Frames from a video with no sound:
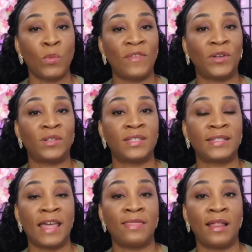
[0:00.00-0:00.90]
We have to
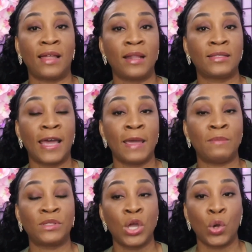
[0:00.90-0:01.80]
understand that a lot of
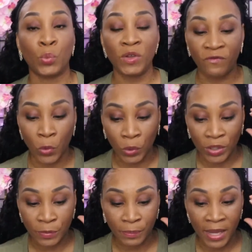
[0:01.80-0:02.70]
times we
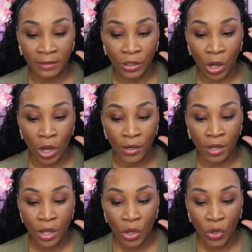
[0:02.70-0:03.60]
focus mainly
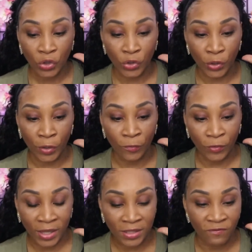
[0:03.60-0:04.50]
on your
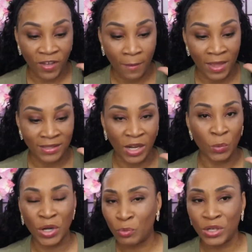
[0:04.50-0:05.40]
friends and family that's saying,
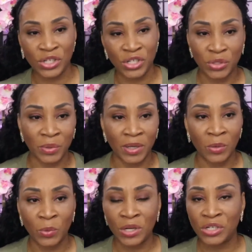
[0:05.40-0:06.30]
what is she doing?
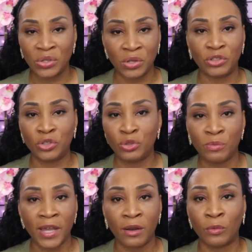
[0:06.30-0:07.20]
What is she doing? A
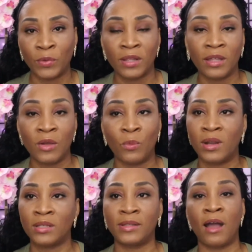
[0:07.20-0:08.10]
YouTube channel, really?
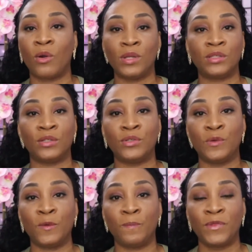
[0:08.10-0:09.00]
What is that going to
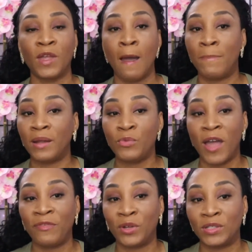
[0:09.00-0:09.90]
do? But you
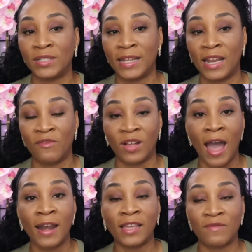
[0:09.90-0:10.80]
have to understand that if
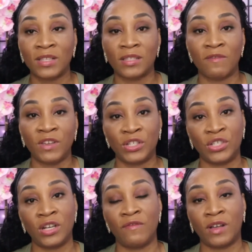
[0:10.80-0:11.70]
God gives us a
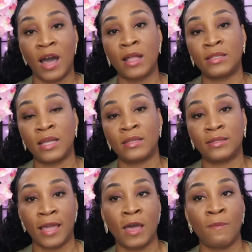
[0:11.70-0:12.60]
vision, if God says,
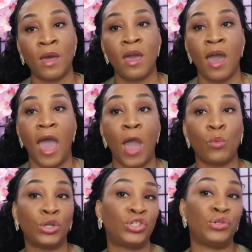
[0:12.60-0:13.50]
Sam, I
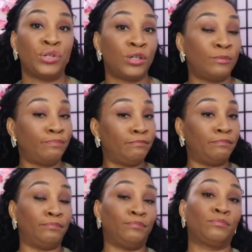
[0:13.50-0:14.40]
want you
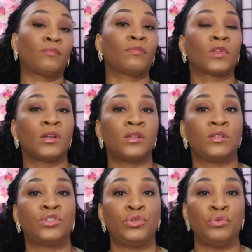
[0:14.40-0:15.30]

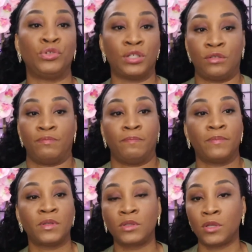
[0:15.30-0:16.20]
to just
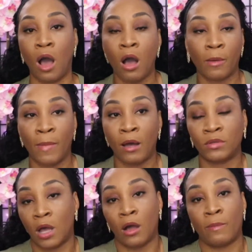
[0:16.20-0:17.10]
talk
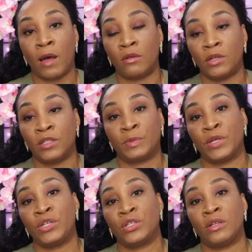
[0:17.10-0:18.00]
about
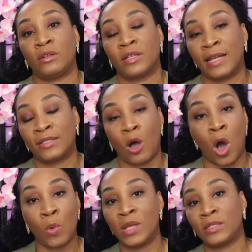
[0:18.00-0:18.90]
inspiration, because that's
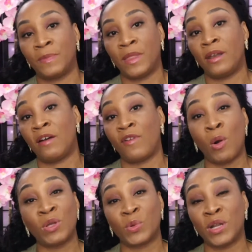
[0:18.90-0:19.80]
always something that I've
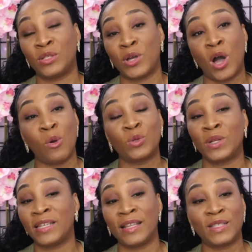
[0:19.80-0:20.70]
always wanted to do. I always
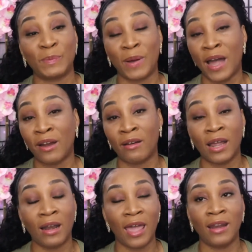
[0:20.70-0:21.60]
wanted to inspire
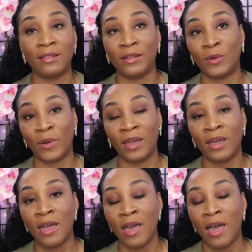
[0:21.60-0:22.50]
in any little way.
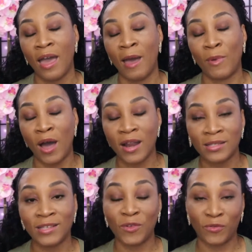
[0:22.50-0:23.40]
I'm
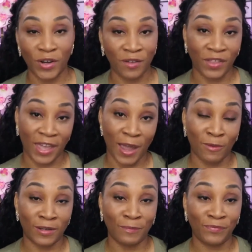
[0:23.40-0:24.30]
honestly afraid of the
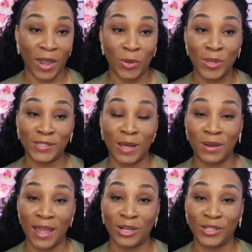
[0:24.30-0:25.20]
camera. I know you see I'm
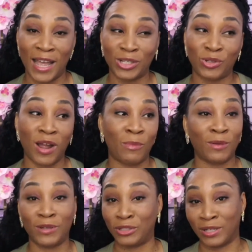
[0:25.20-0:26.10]
a natural
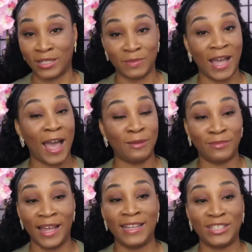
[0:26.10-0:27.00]
Robert, but trust me, I'm
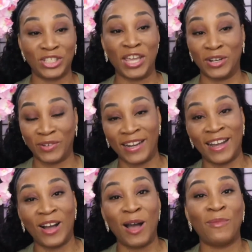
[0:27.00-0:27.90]
like shaking right
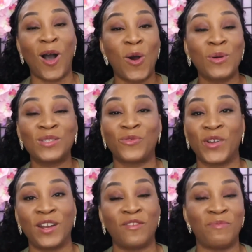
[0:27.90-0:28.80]
now. I'm always
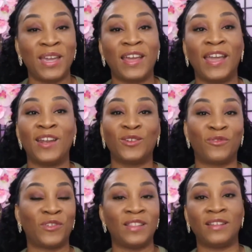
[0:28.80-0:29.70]
afraid of being in
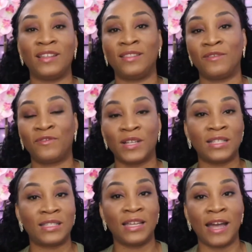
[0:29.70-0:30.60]
the
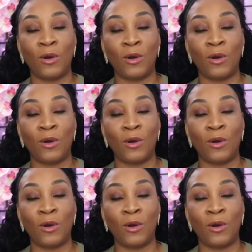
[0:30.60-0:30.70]
front scene.